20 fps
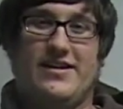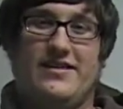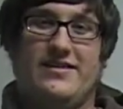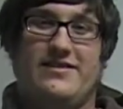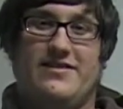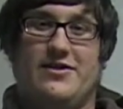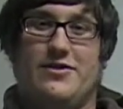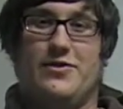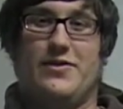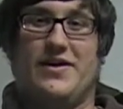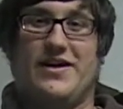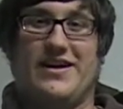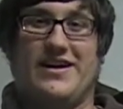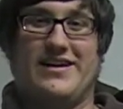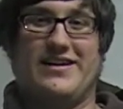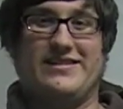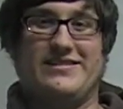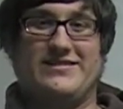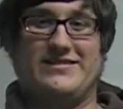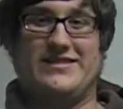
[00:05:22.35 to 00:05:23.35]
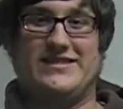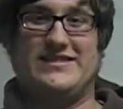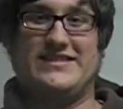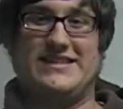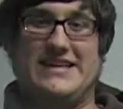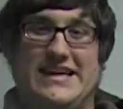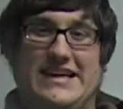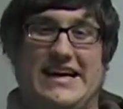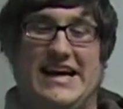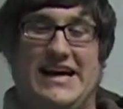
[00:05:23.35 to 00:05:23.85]
to
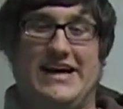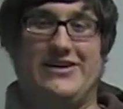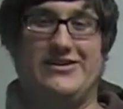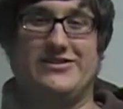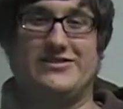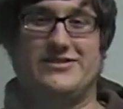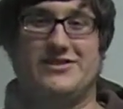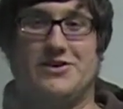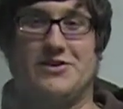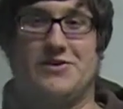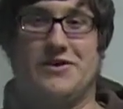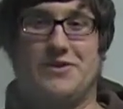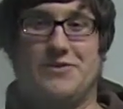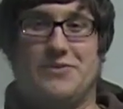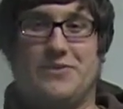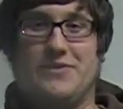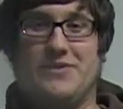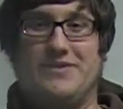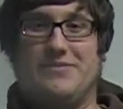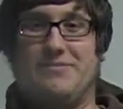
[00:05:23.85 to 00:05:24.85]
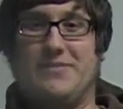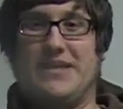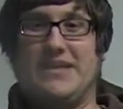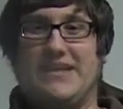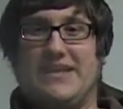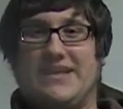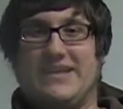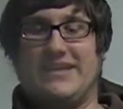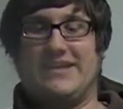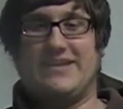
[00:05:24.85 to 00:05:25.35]
sneak out so he wouldn't be
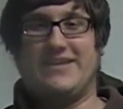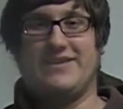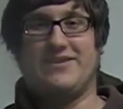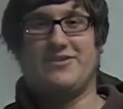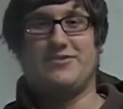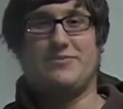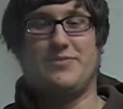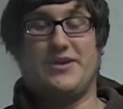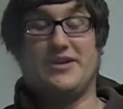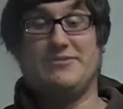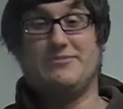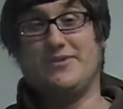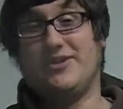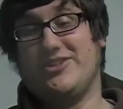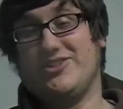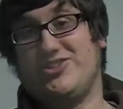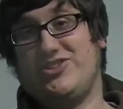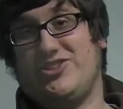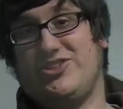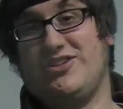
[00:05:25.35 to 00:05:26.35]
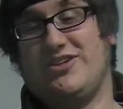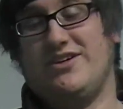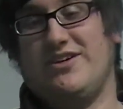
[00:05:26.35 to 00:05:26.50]
killed, pretty much.